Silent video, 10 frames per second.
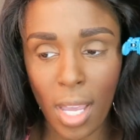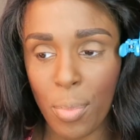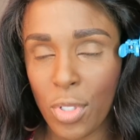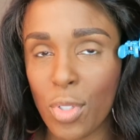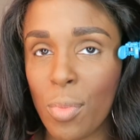I
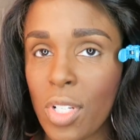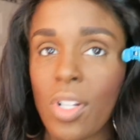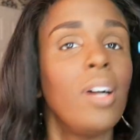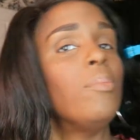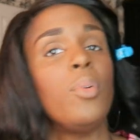put too much
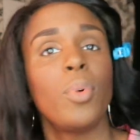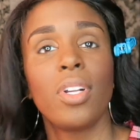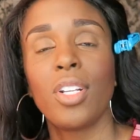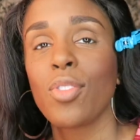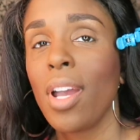on, but we're
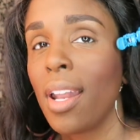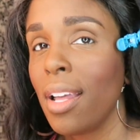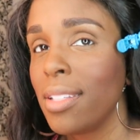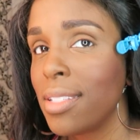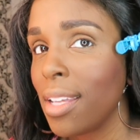going to try it
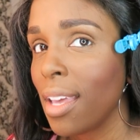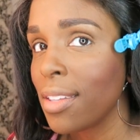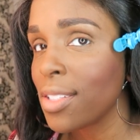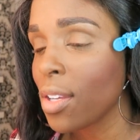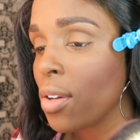out and see how
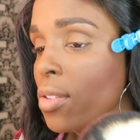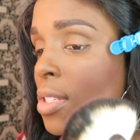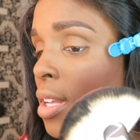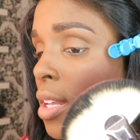this goes.